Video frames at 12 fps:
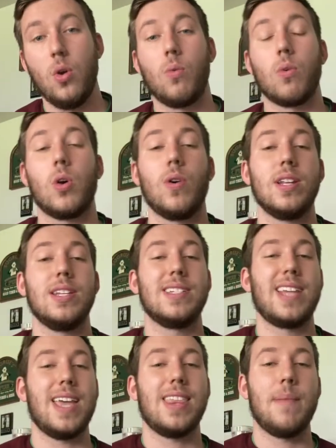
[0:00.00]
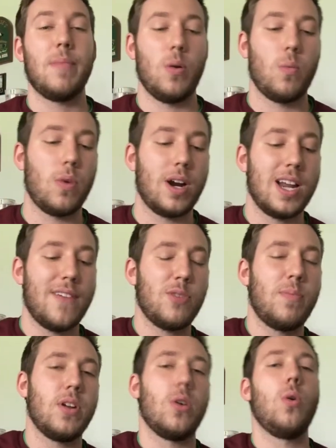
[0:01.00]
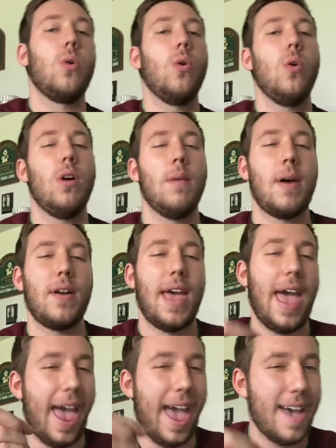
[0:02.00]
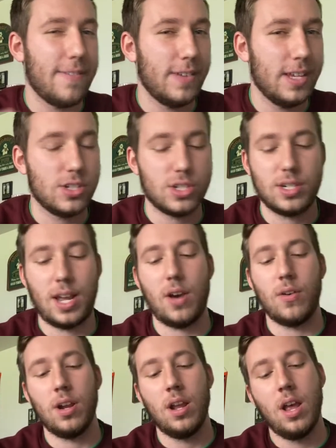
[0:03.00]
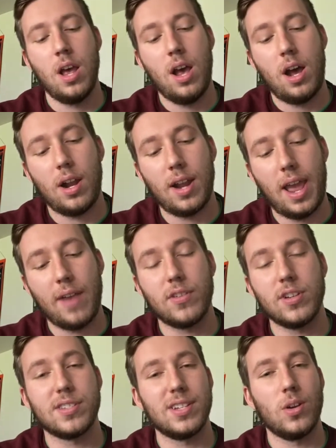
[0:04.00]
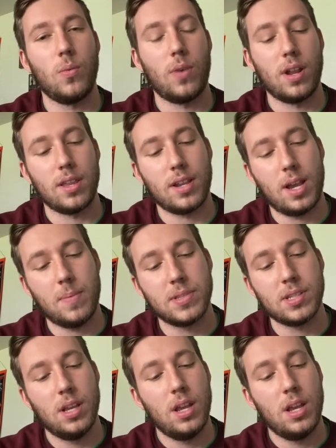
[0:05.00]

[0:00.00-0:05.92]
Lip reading: We're going to need to take them and we're gonna have to put a hole about a 1/2 inch down on every single one of the cups.